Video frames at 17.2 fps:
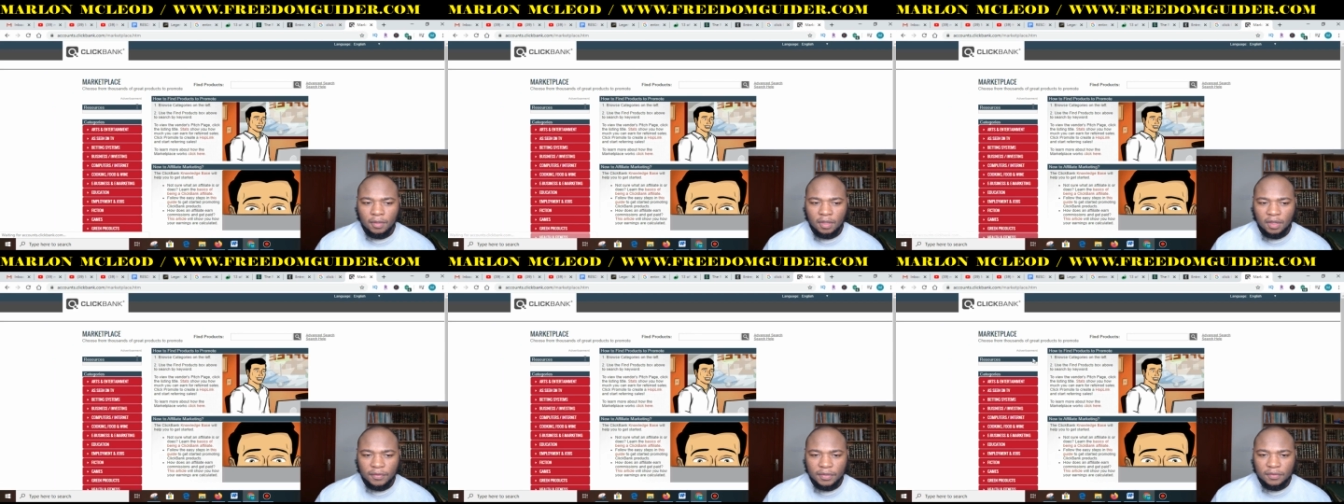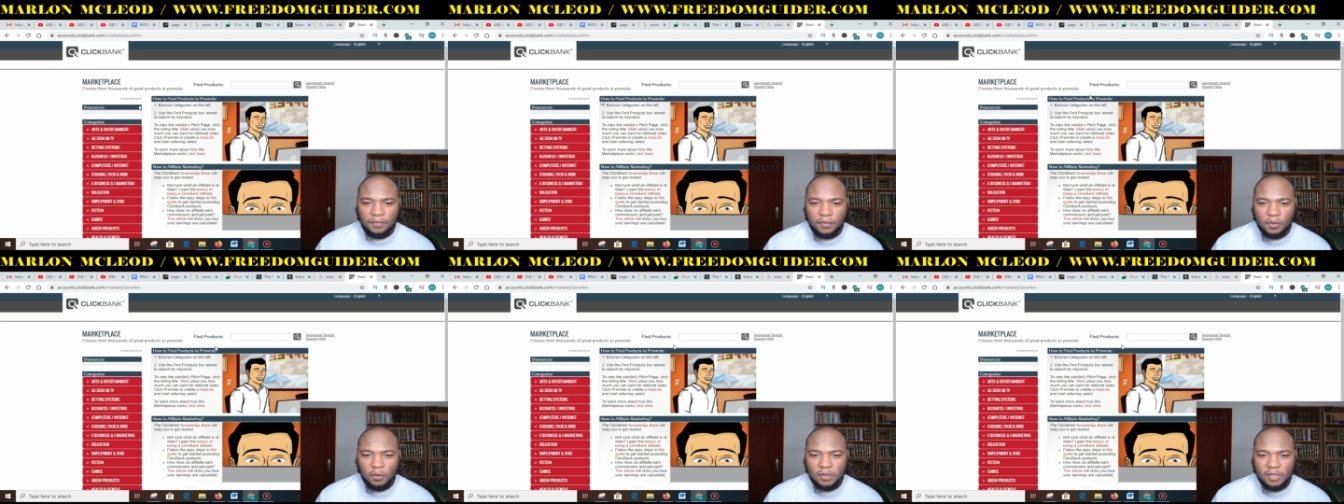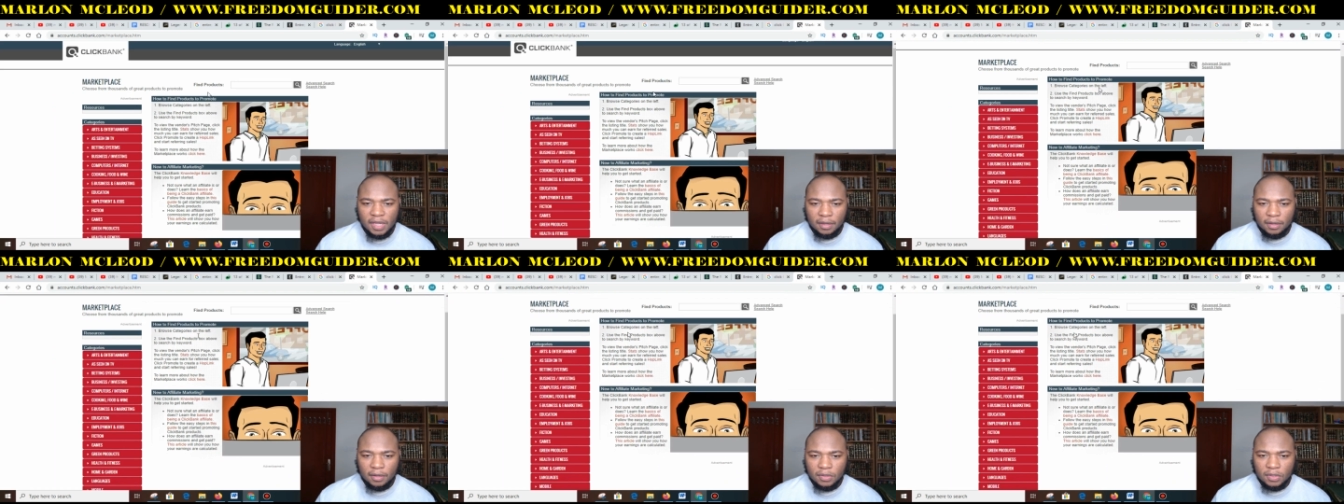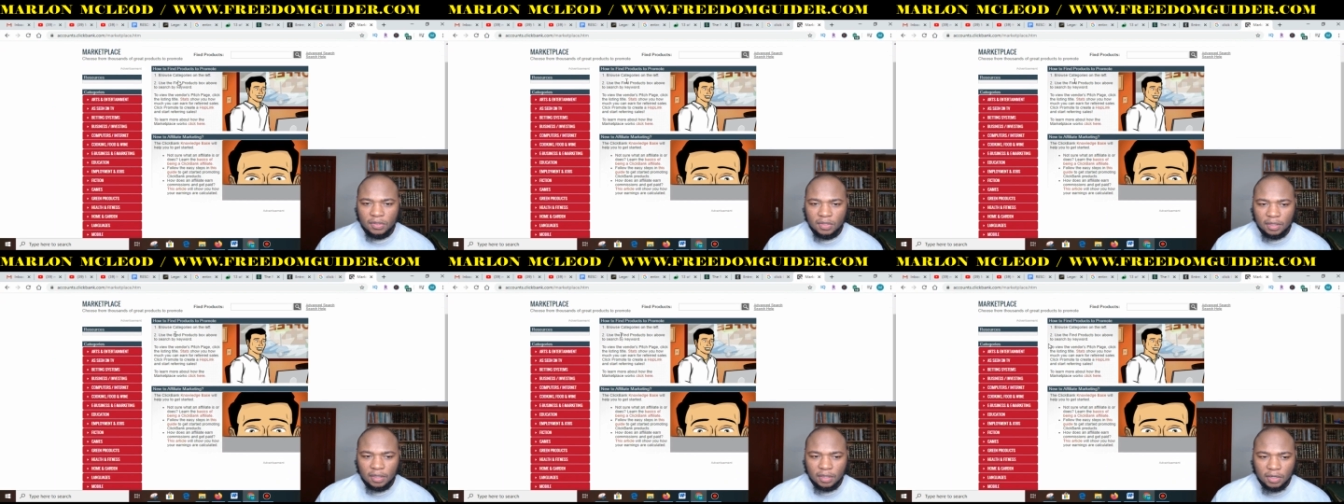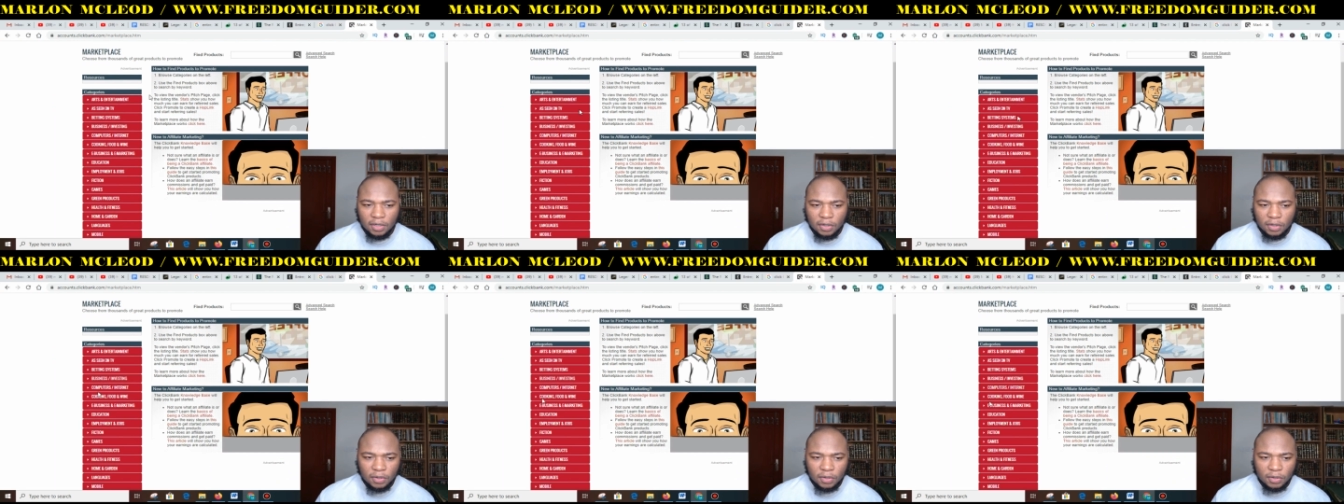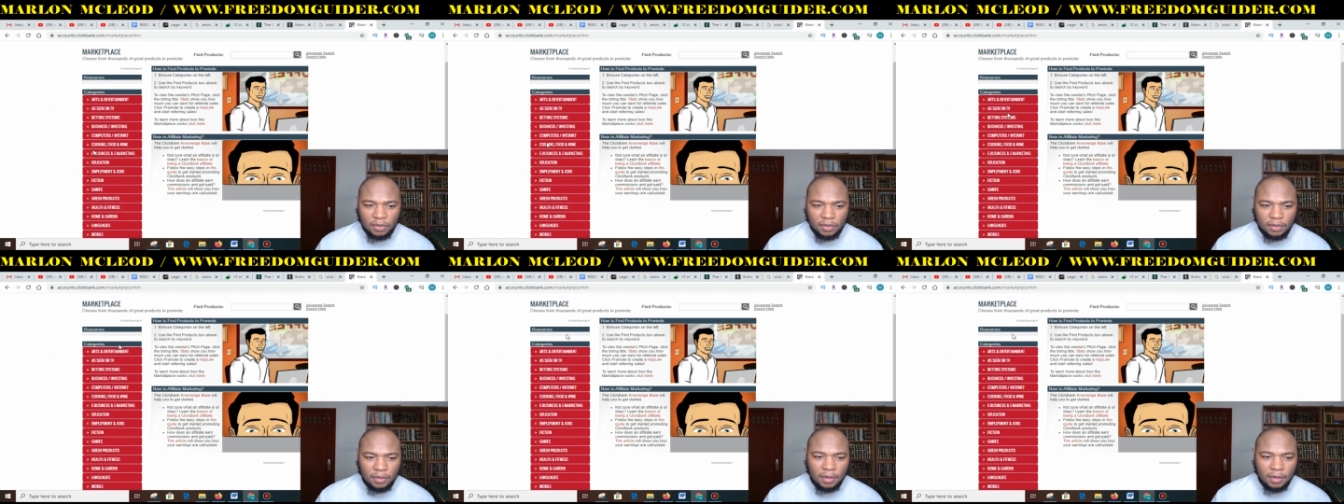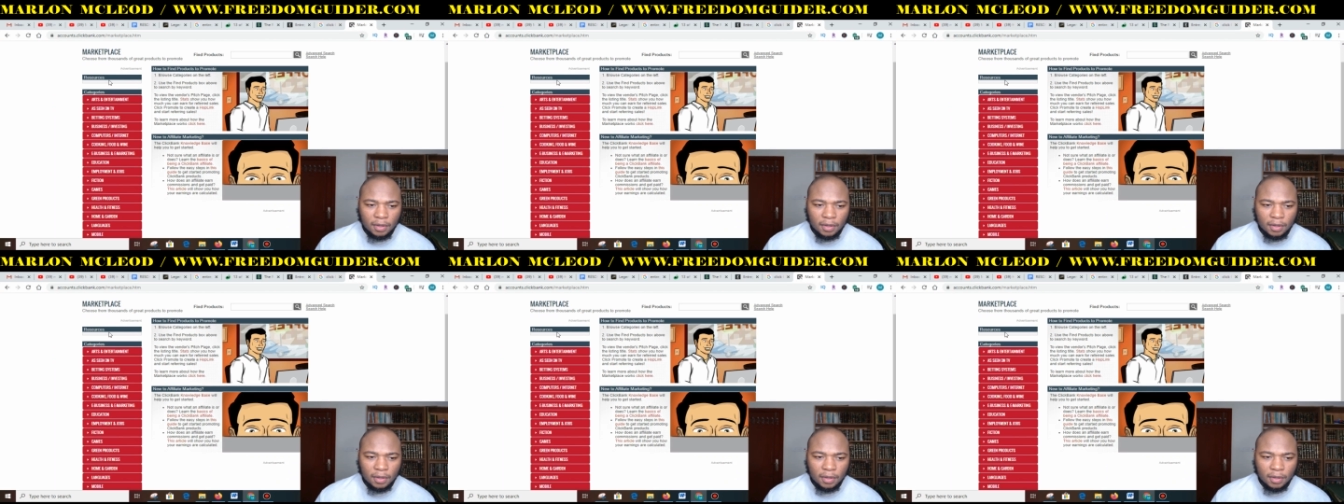Give it a few seconds to load.